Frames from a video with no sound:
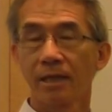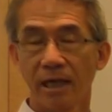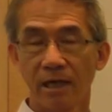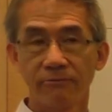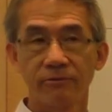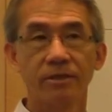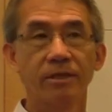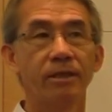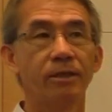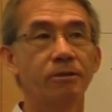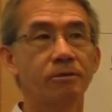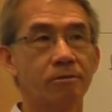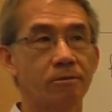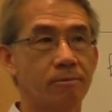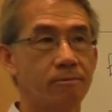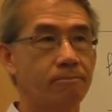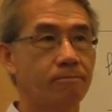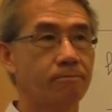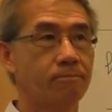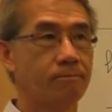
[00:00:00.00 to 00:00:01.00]
Cavitation.
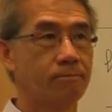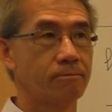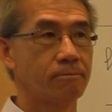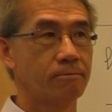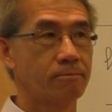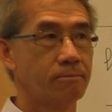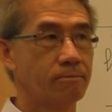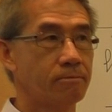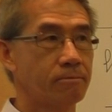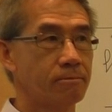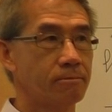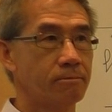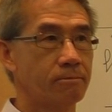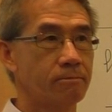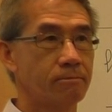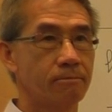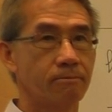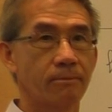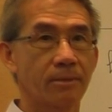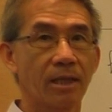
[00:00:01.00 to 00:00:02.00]

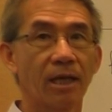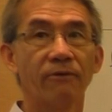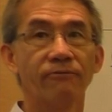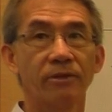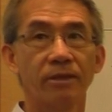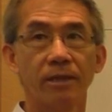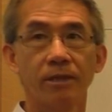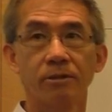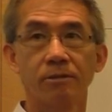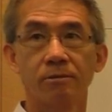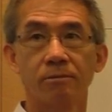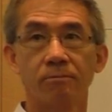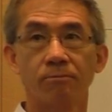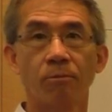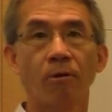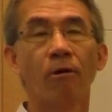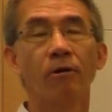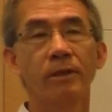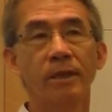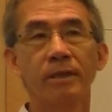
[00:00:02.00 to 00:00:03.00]
Cavitation.
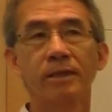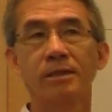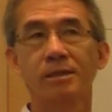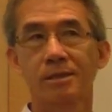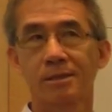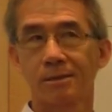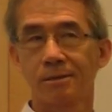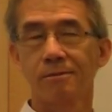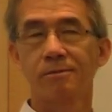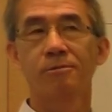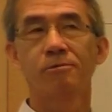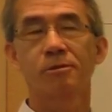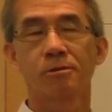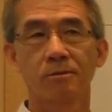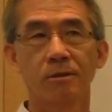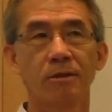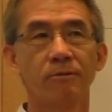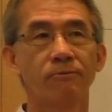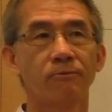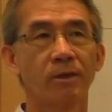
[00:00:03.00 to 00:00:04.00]
Boiling is
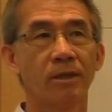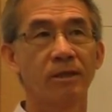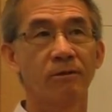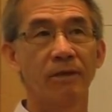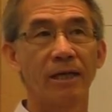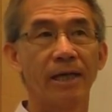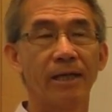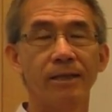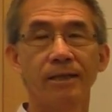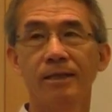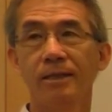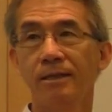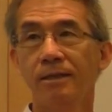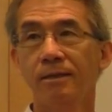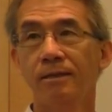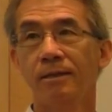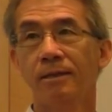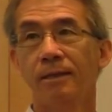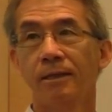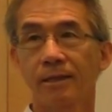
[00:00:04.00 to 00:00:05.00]
usually when you add heat
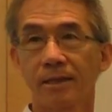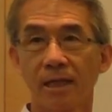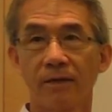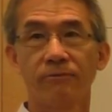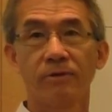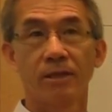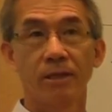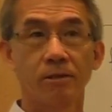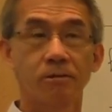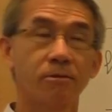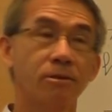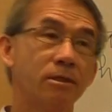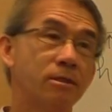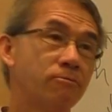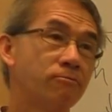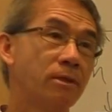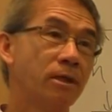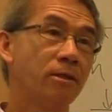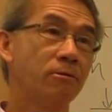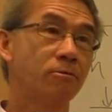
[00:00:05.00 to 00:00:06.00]
Cavitation
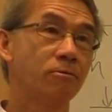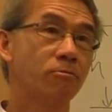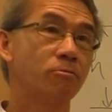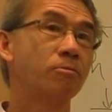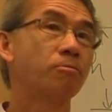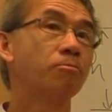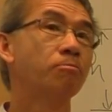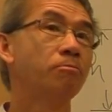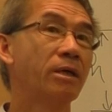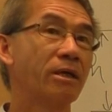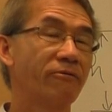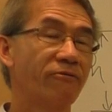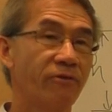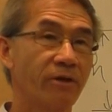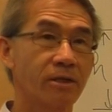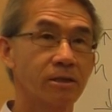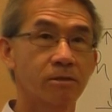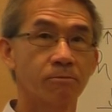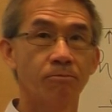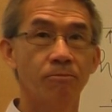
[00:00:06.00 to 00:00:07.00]
is where you make
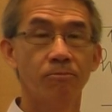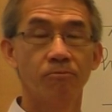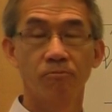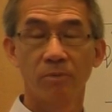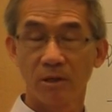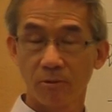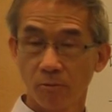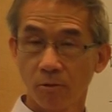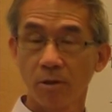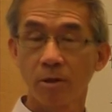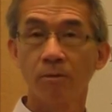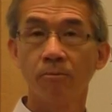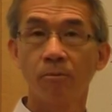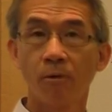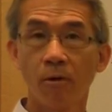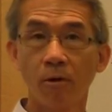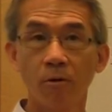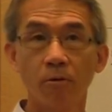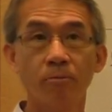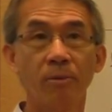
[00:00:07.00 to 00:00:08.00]
things, make water
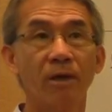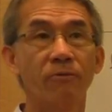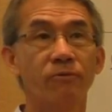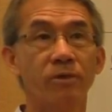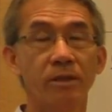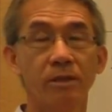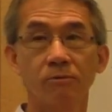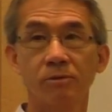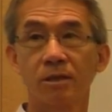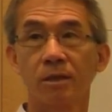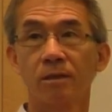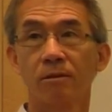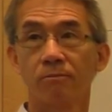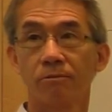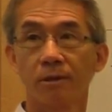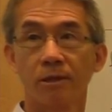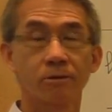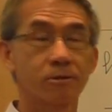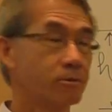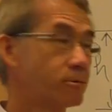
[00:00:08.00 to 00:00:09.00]
boil by reducing the
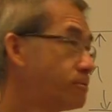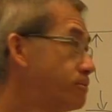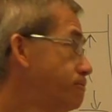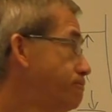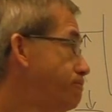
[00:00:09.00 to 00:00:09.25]
pressure.